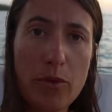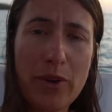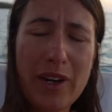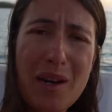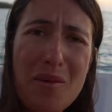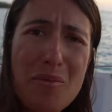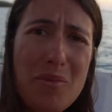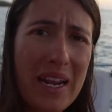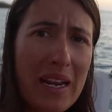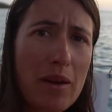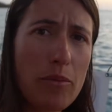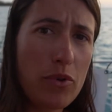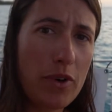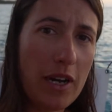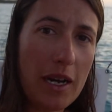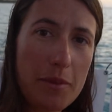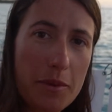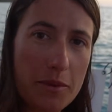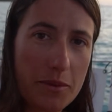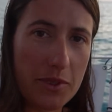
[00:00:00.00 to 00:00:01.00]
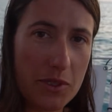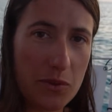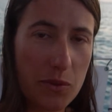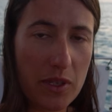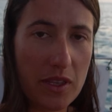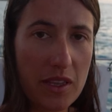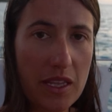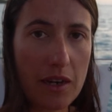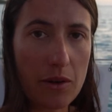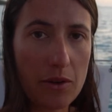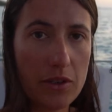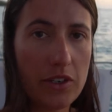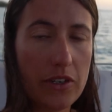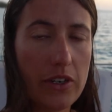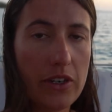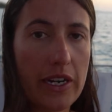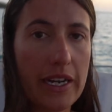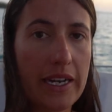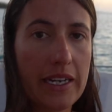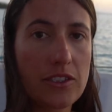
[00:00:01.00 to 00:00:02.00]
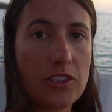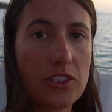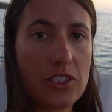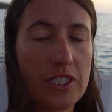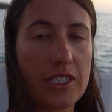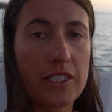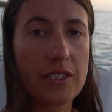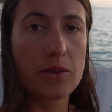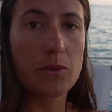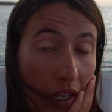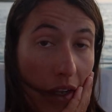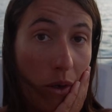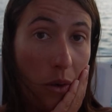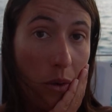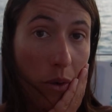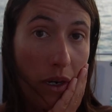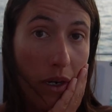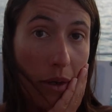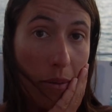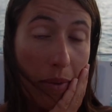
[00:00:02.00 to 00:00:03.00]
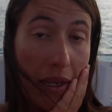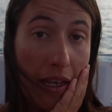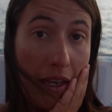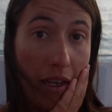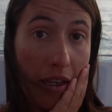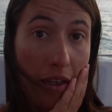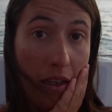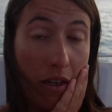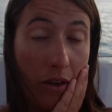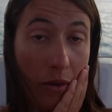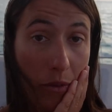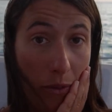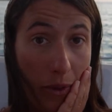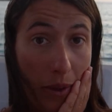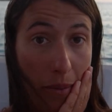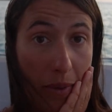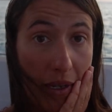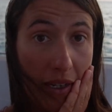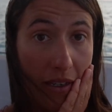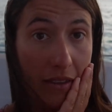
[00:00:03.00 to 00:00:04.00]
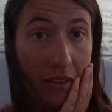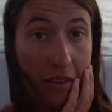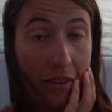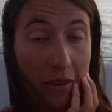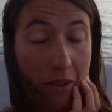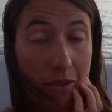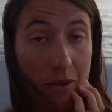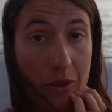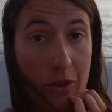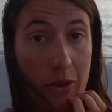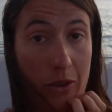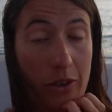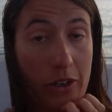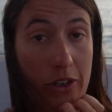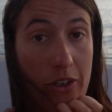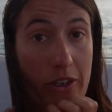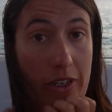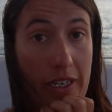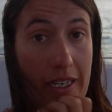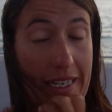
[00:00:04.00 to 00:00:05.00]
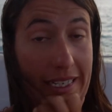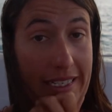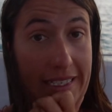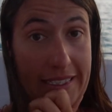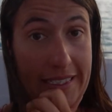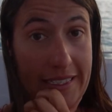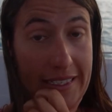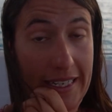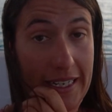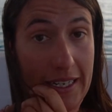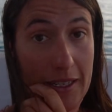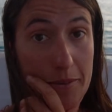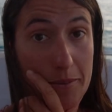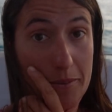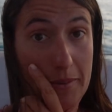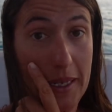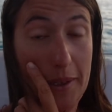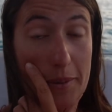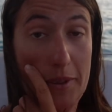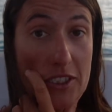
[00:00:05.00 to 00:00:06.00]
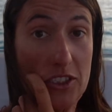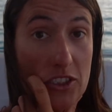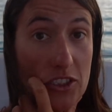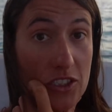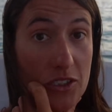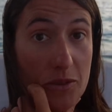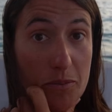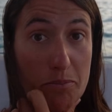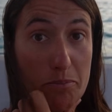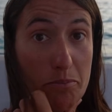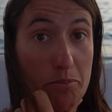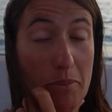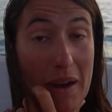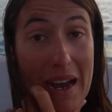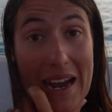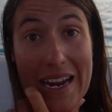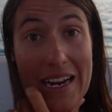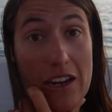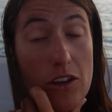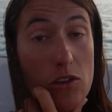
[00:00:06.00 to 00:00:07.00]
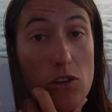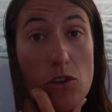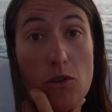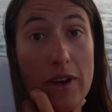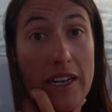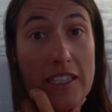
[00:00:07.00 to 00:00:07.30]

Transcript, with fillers: Pretty big problems with our engine. Quite a big rebuild. Or like he said, maybe just buy a new